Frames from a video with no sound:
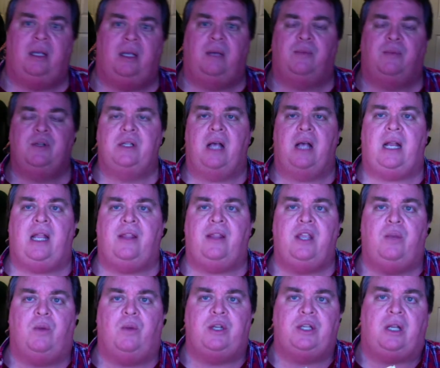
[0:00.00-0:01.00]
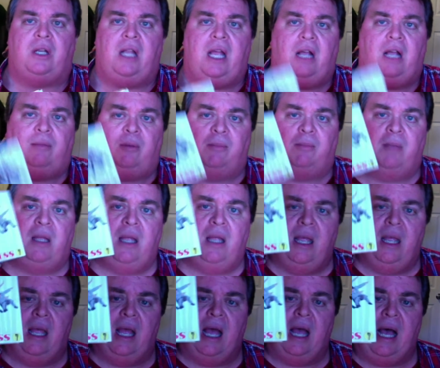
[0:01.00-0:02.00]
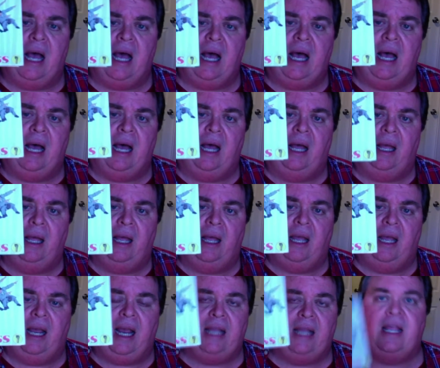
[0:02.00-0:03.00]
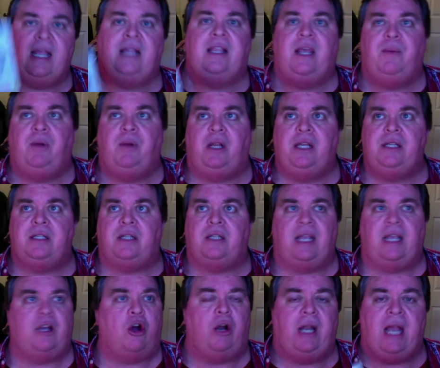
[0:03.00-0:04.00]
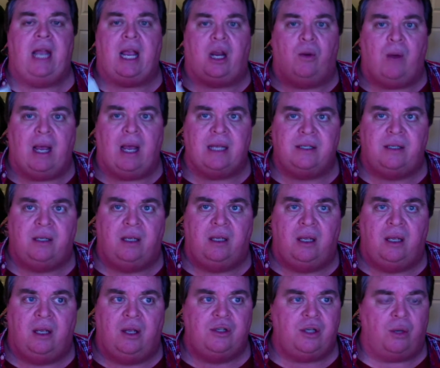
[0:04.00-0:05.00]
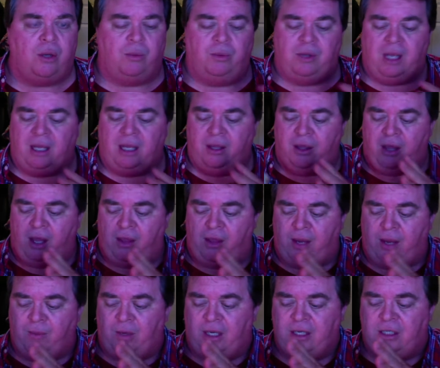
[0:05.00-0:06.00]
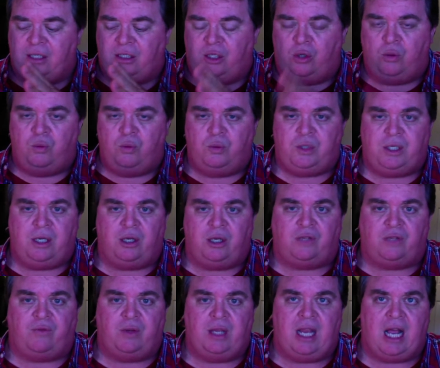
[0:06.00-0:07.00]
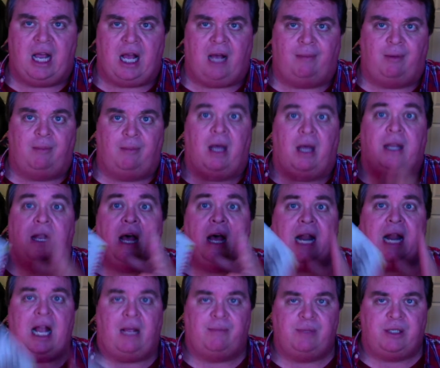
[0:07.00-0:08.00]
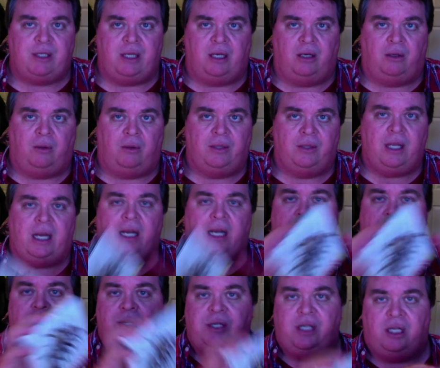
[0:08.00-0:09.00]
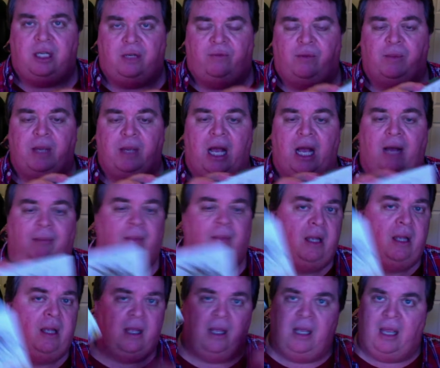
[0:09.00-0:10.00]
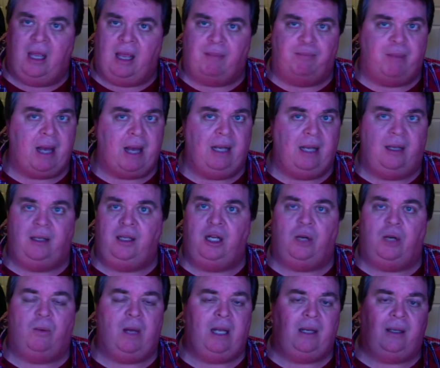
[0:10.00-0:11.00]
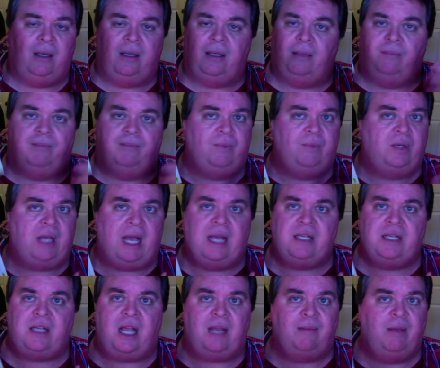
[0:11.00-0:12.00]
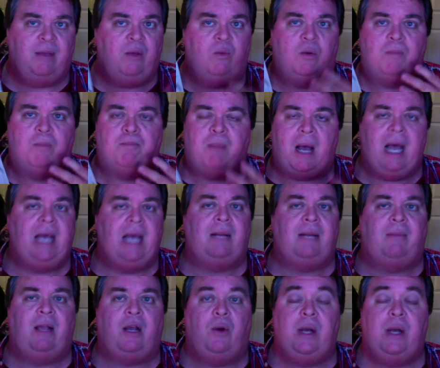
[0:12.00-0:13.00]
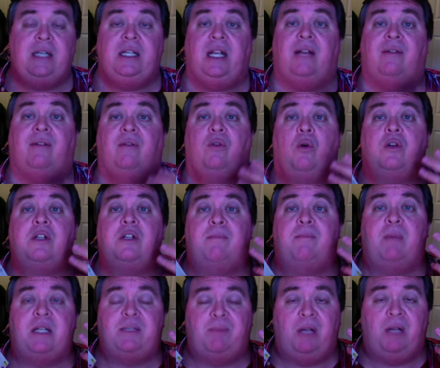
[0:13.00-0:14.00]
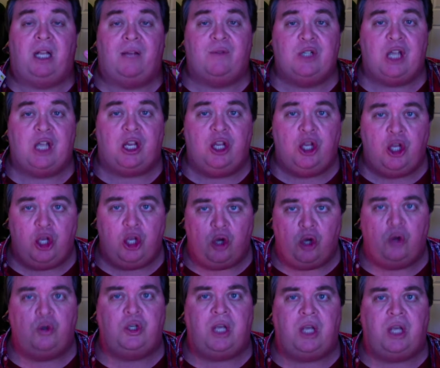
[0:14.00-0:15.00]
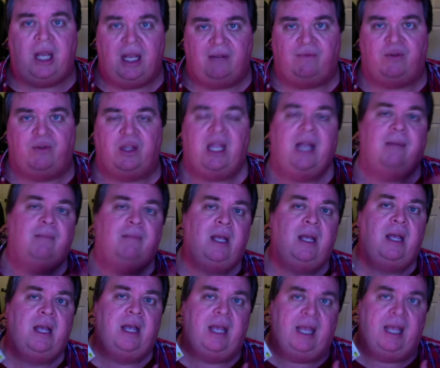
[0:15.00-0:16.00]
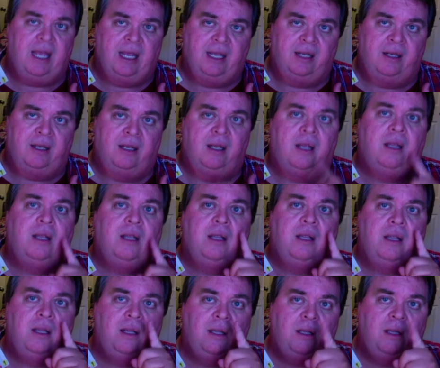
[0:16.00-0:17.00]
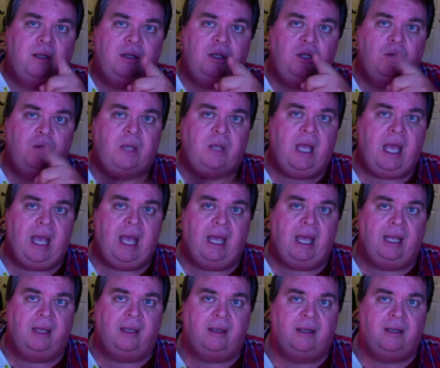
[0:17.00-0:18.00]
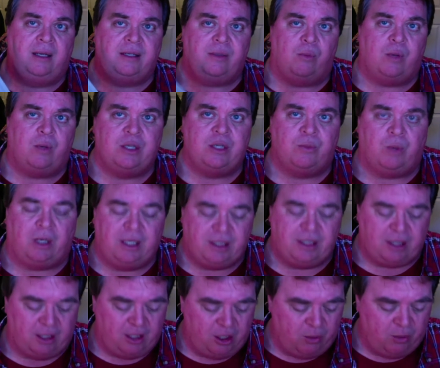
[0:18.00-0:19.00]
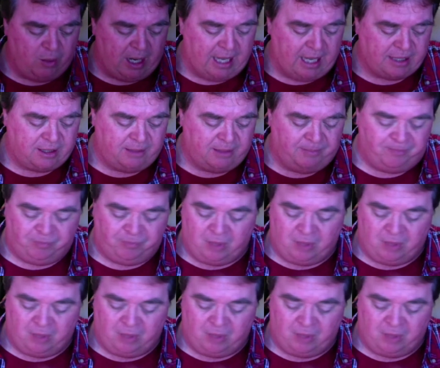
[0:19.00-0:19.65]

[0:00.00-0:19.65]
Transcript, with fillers: It was not on the original album. Uh, and then they released, like, Cardiac Arrest. So they, they released two singles from the album, a non album single, then another single from the album. But you know what? guys like me were buying them like crazy. And of course, I Must Be Love is a huge hit for them in the UK because it wasn't released in the US.